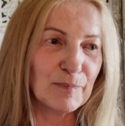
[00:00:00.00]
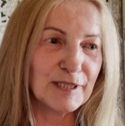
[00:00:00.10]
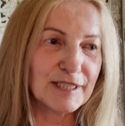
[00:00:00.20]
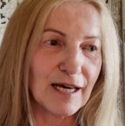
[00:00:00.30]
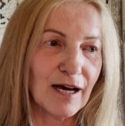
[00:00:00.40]

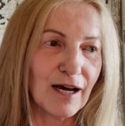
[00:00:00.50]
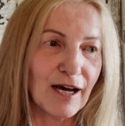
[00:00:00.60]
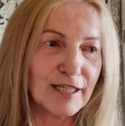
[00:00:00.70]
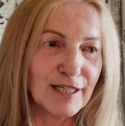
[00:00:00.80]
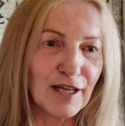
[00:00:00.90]
But
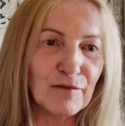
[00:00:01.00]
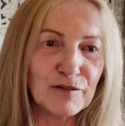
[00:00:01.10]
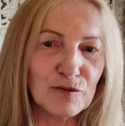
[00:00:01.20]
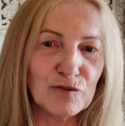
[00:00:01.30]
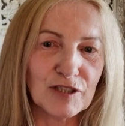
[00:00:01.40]
I'd love
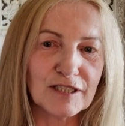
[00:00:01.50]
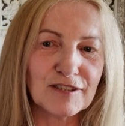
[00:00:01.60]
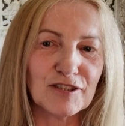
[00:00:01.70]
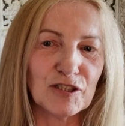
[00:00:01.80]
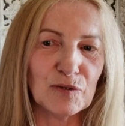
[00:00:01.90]
you
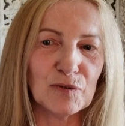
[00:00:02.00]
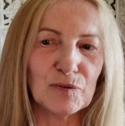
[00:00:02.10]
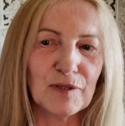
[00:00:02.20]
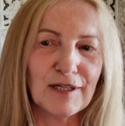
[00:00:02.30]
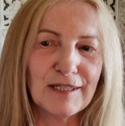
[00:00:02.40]
just to